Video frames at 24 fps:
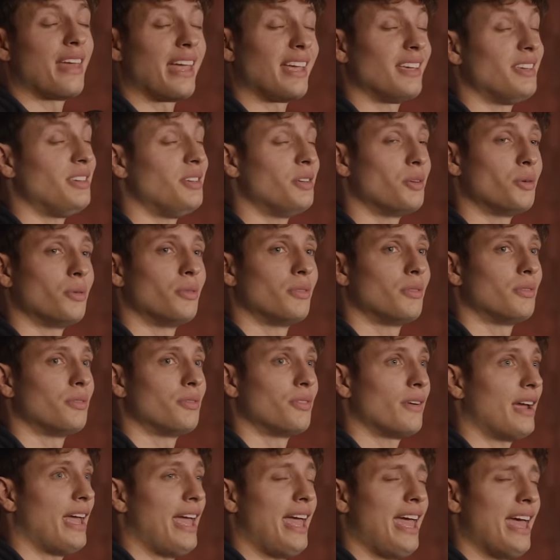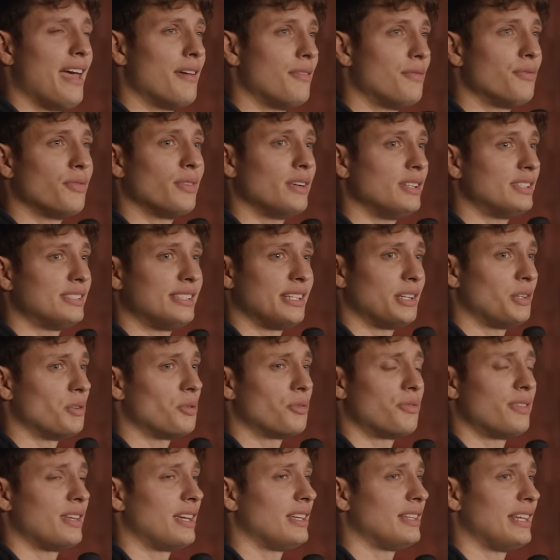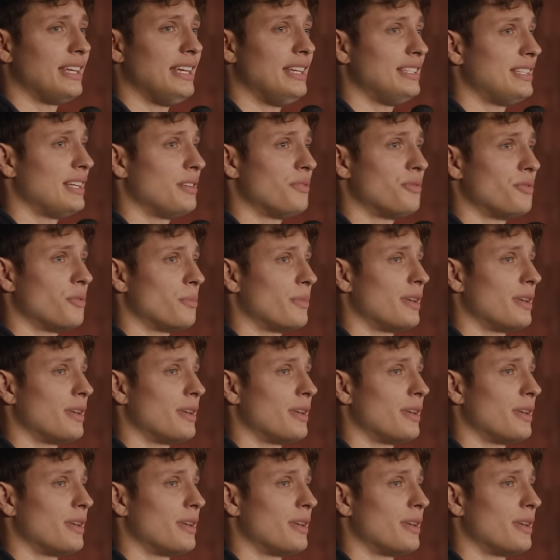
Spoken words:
thank you for every single thing that he did.